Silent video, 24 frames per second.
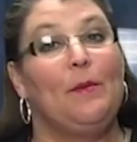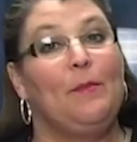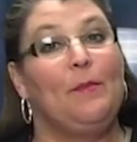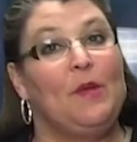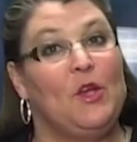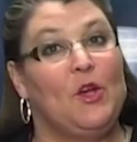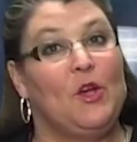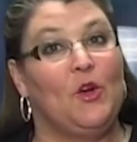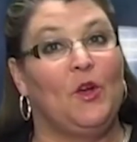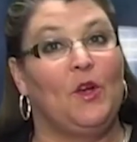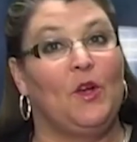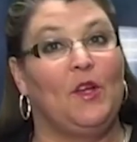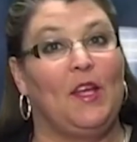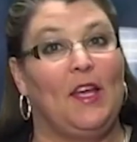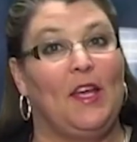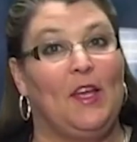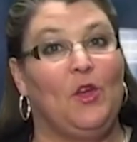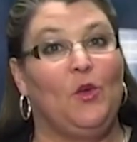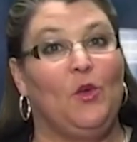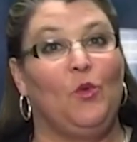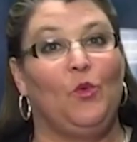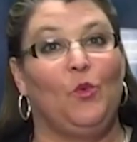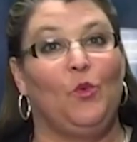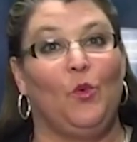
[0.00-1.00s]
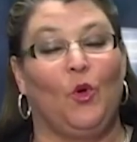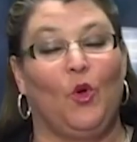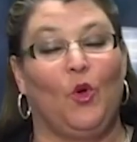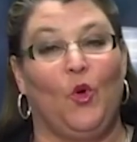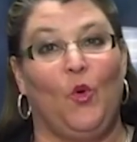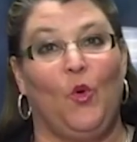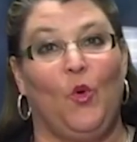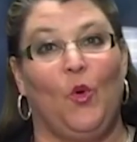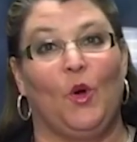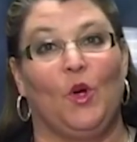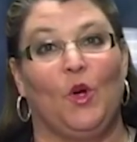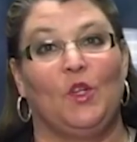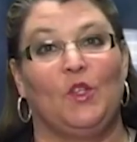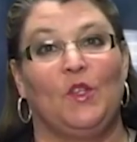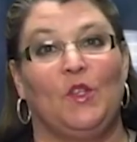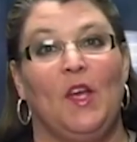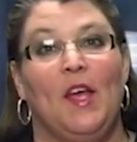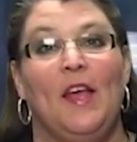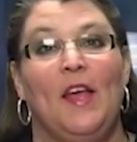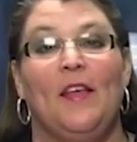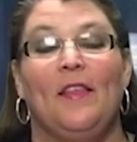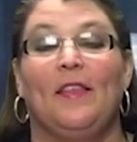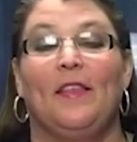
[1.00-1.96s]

am here to take you through a course